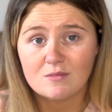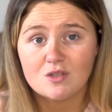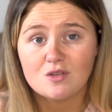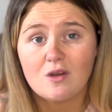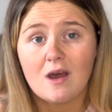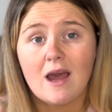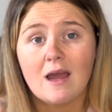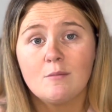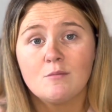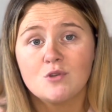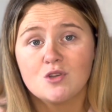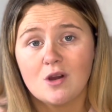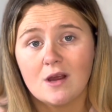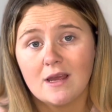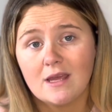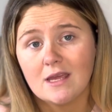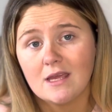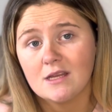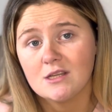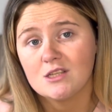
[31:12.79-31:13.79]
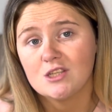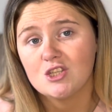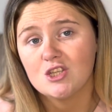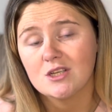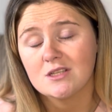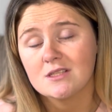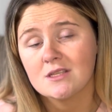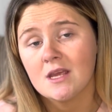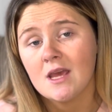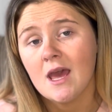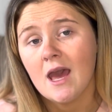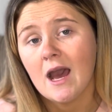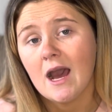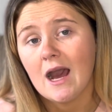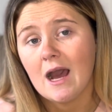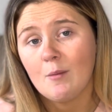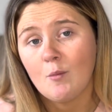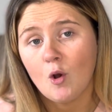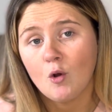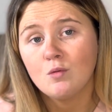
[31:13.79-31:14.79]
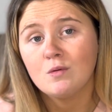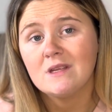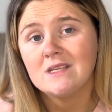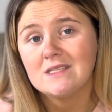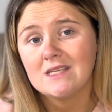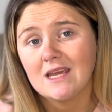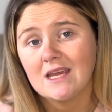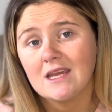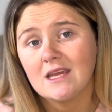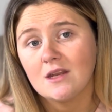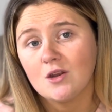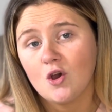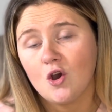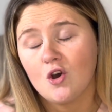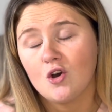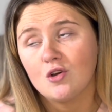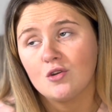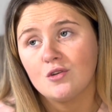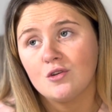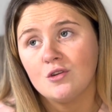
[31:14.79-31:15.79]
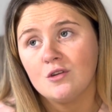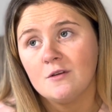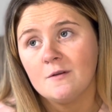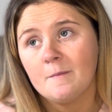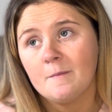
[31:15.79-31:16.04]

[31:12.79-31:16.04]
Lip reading: So I'm trying to just, I'm only taking on